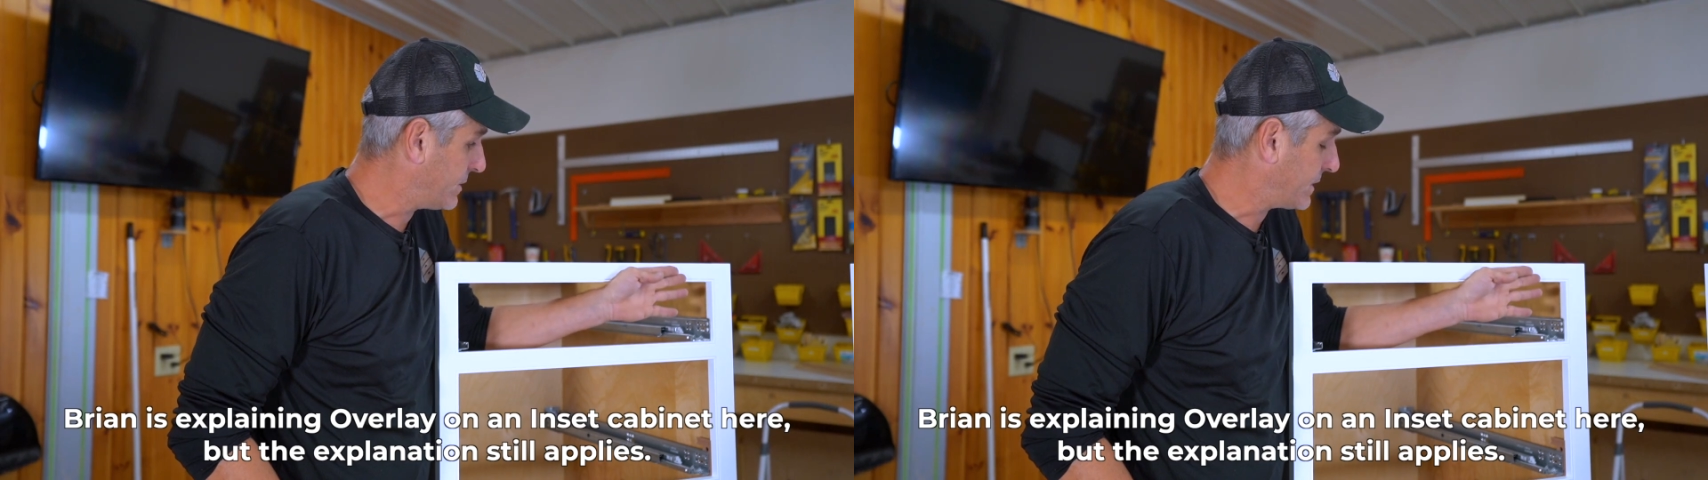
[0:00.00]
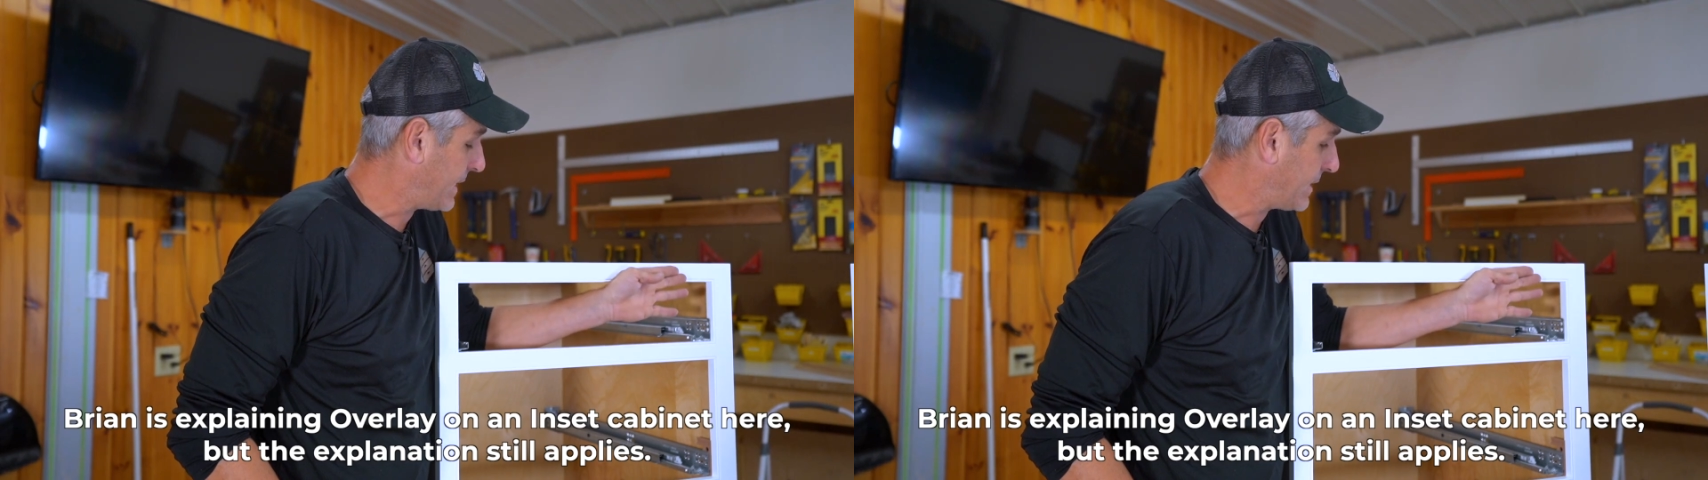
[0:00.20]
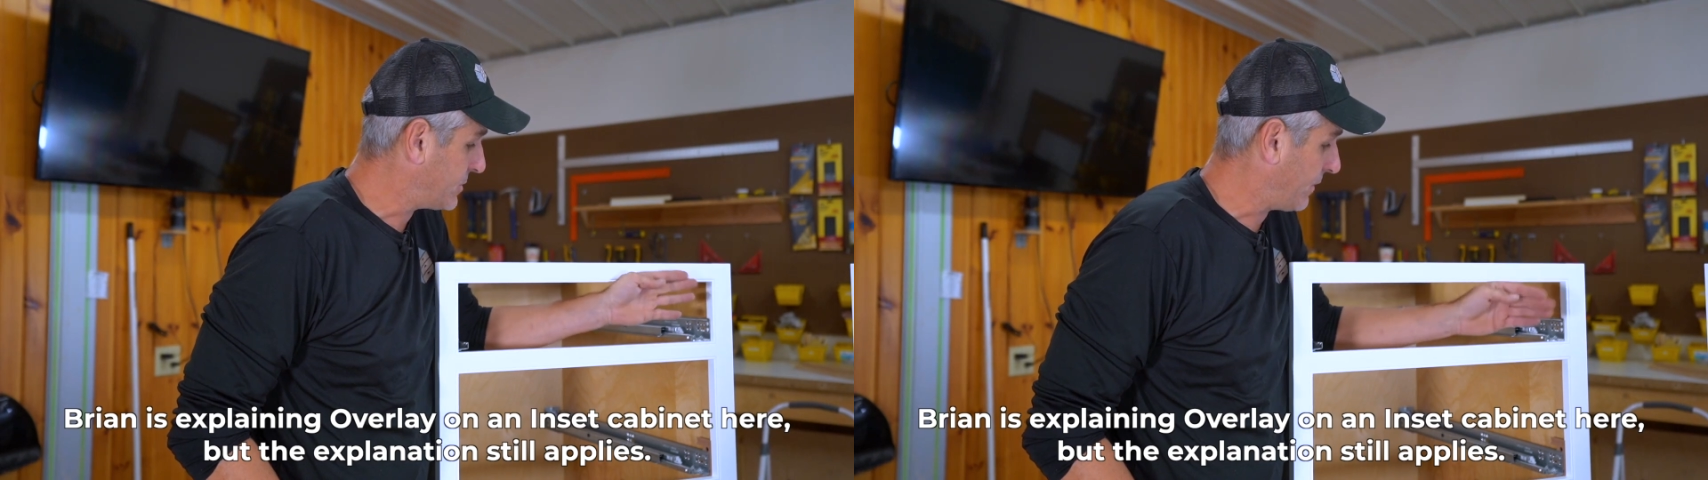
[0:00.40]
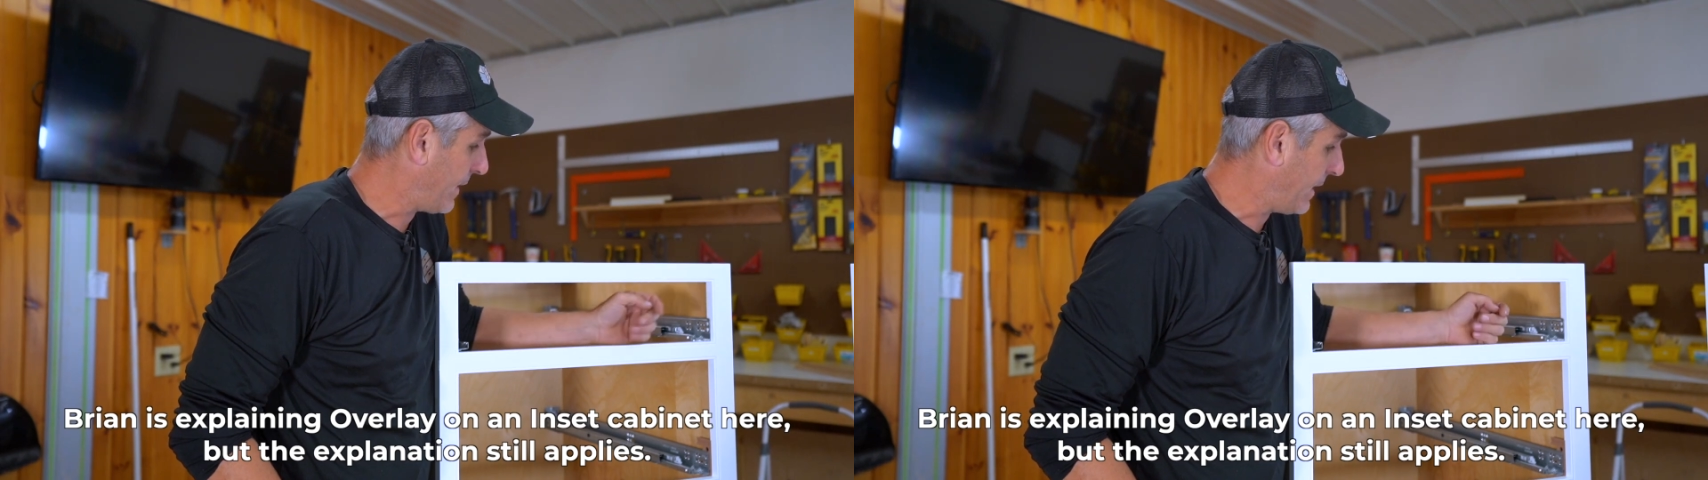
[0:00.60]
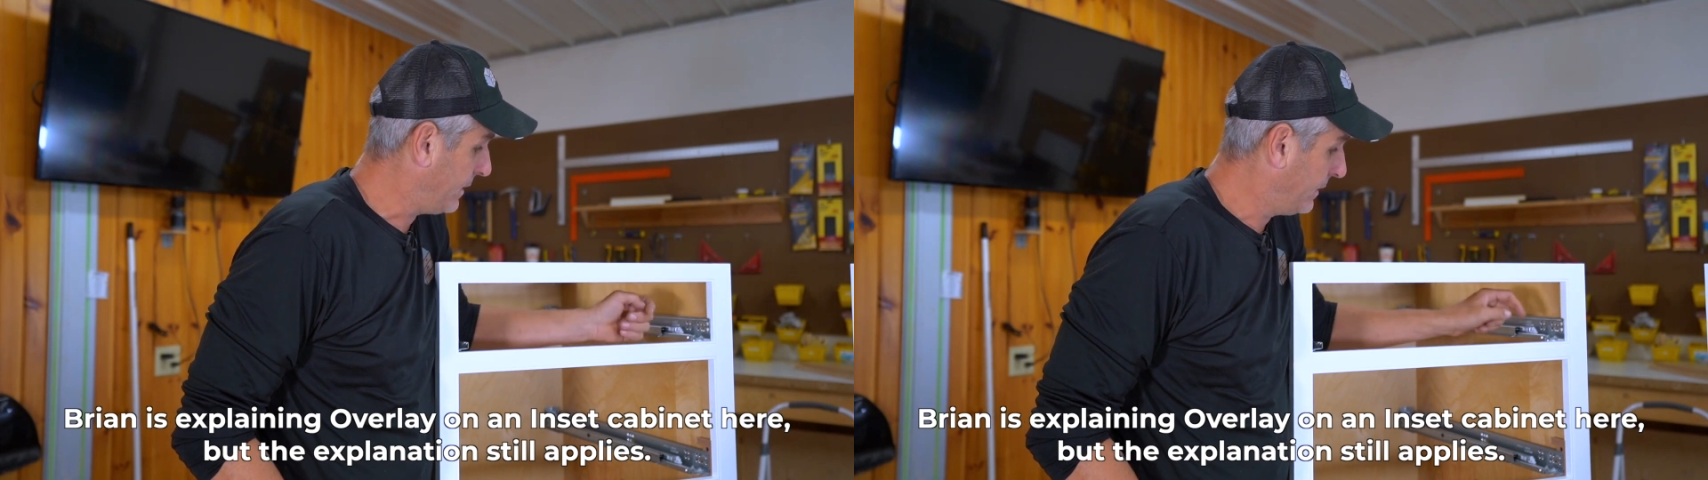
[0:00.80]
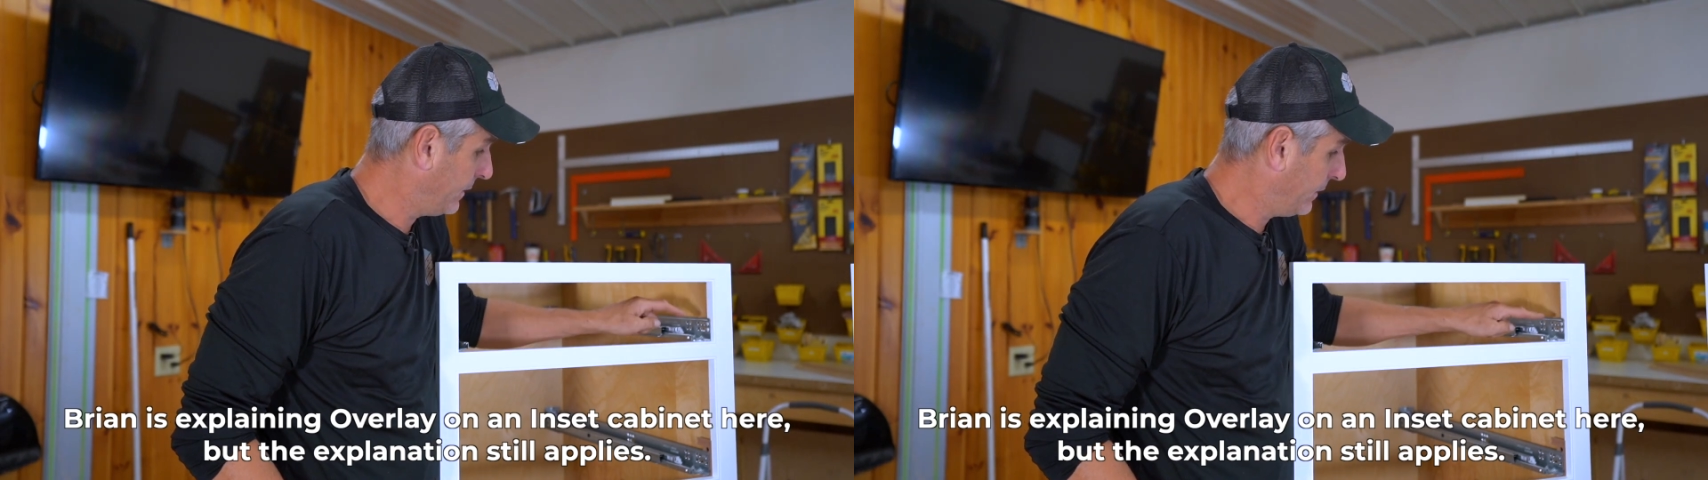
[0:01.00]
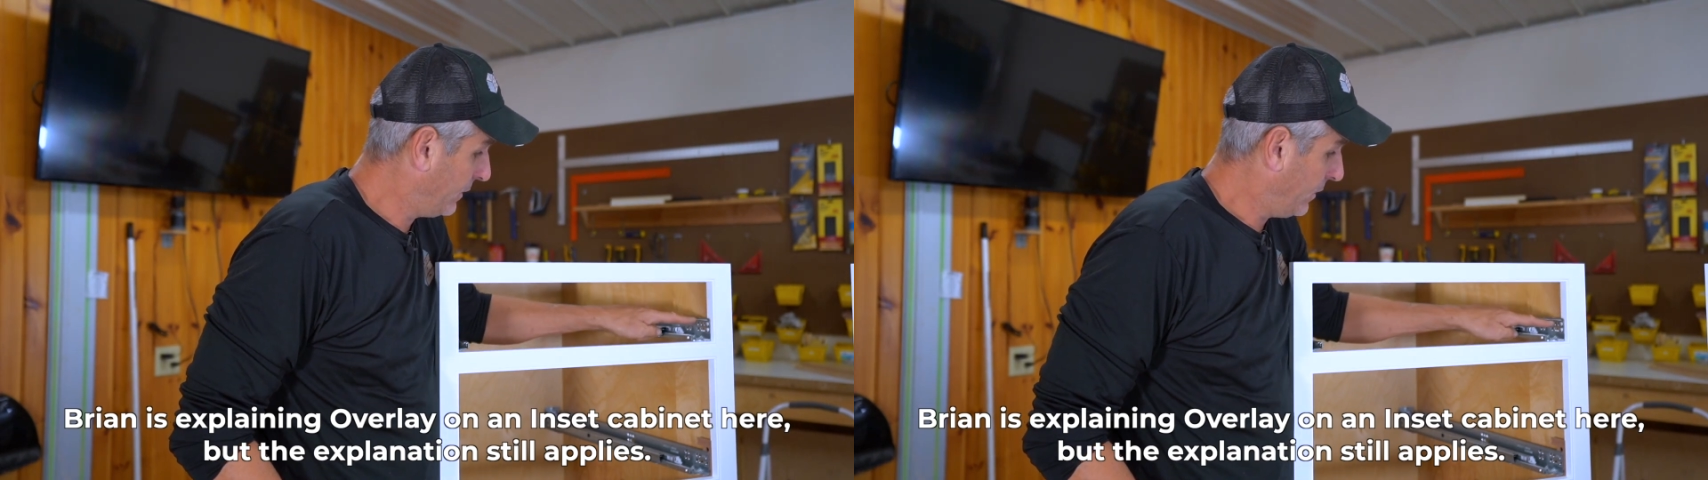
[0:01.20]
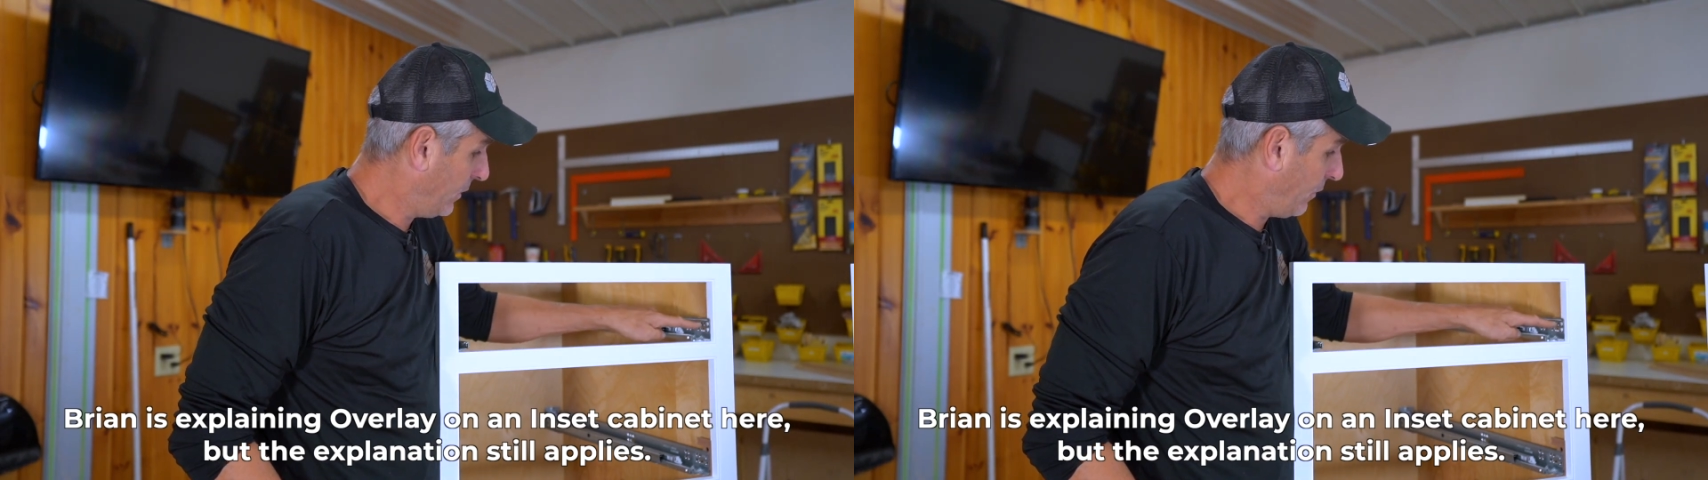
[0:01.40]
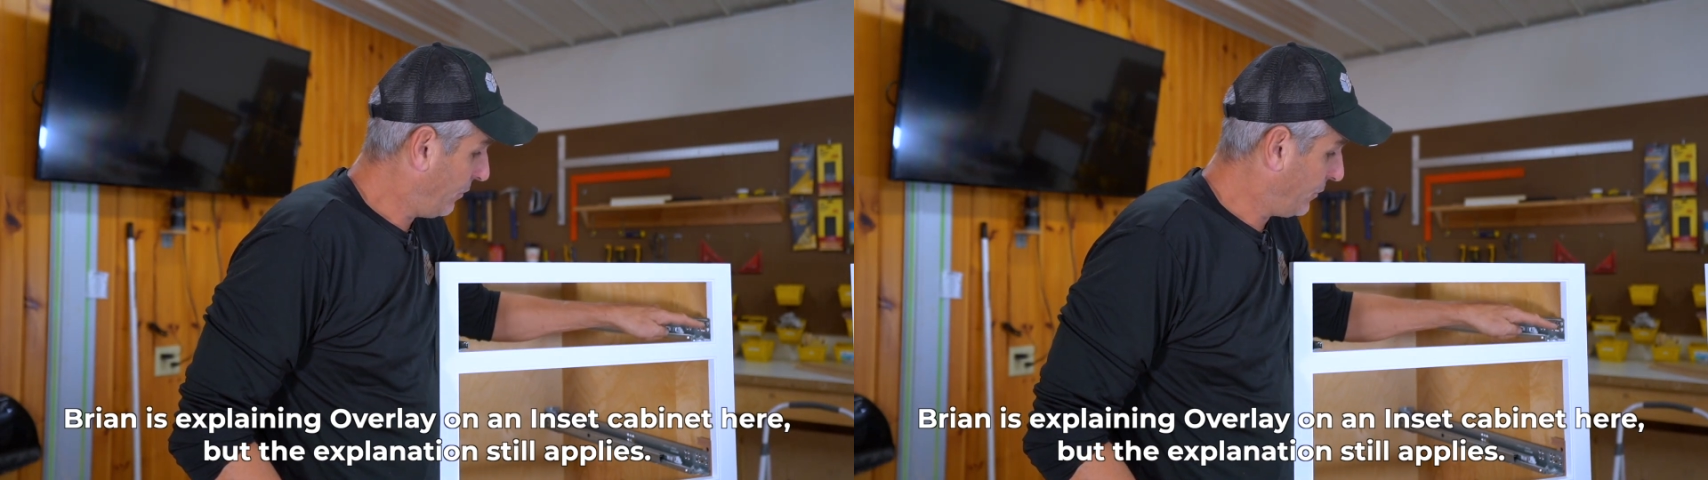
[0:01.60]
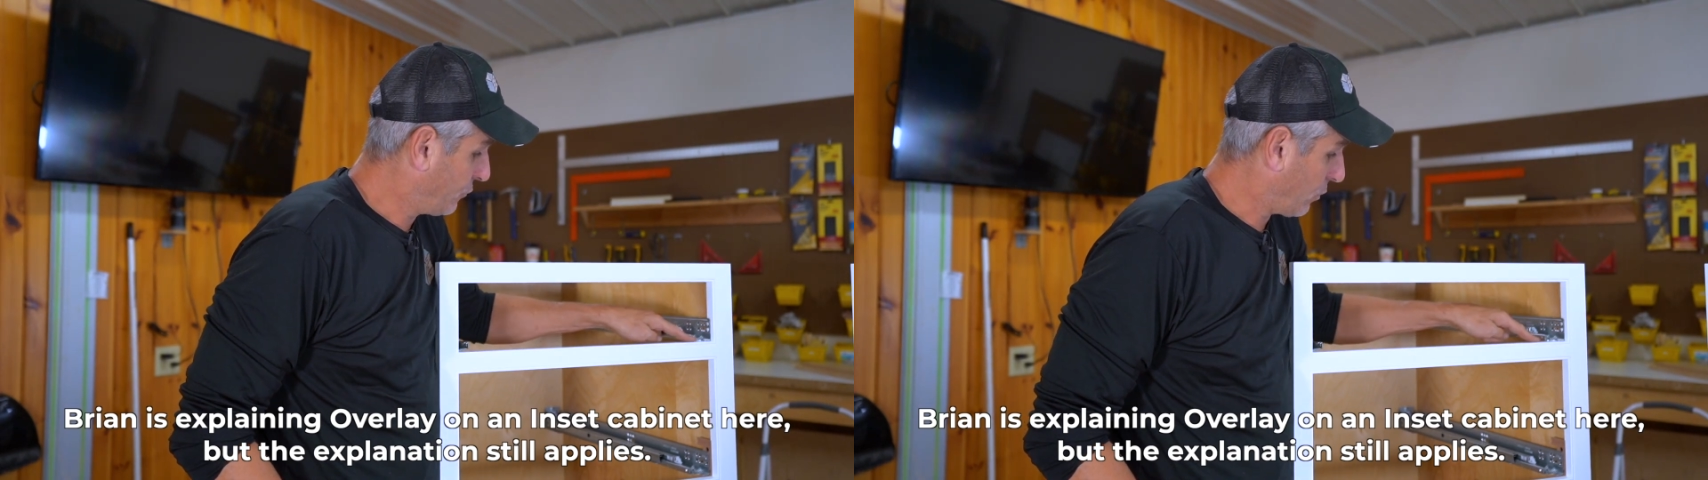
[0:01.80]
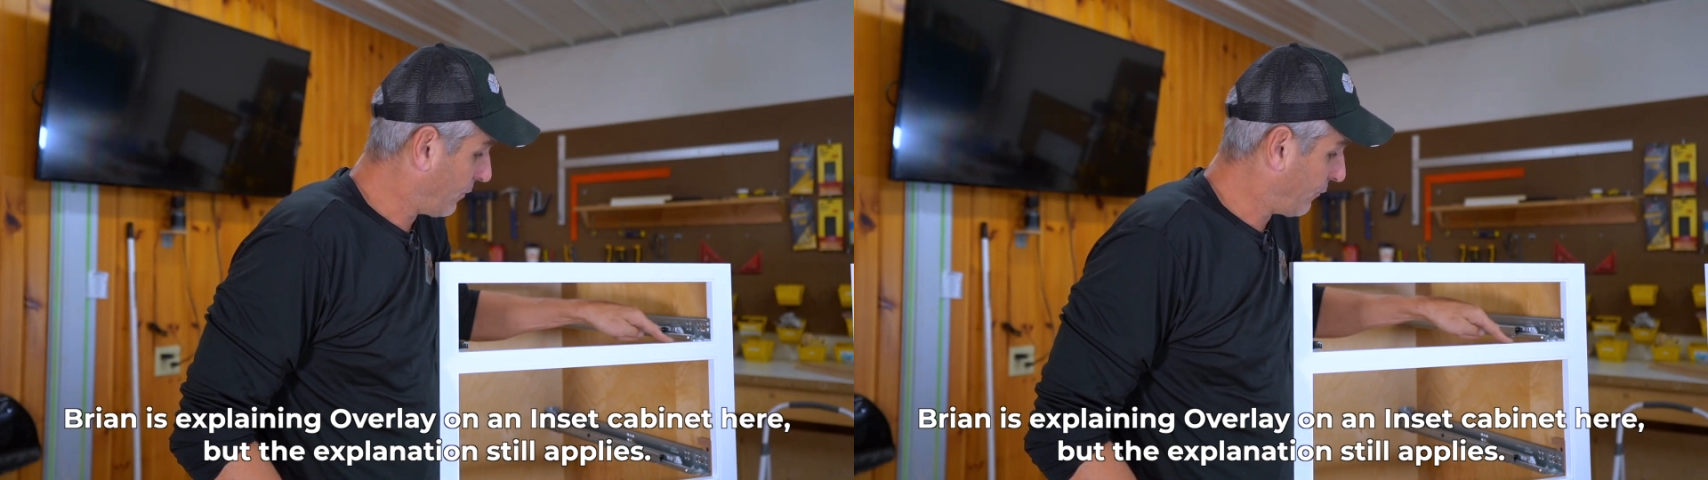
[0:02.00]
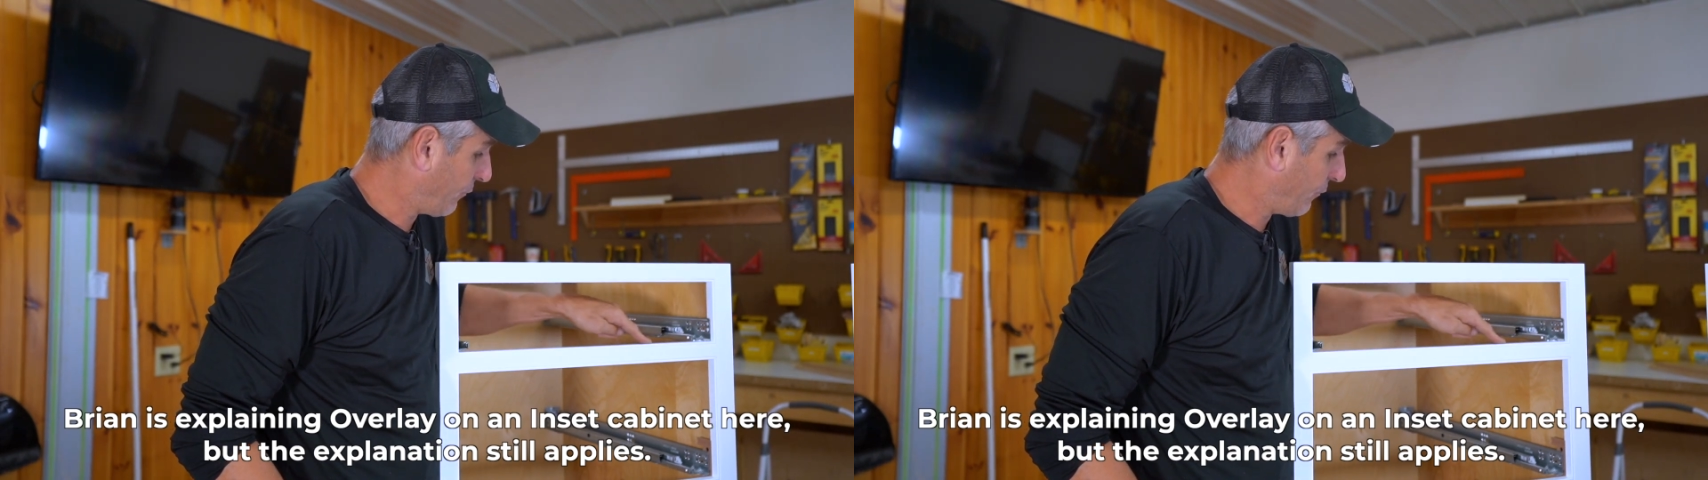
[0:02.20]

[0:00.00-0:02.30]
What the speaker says: is attached to that, the drawer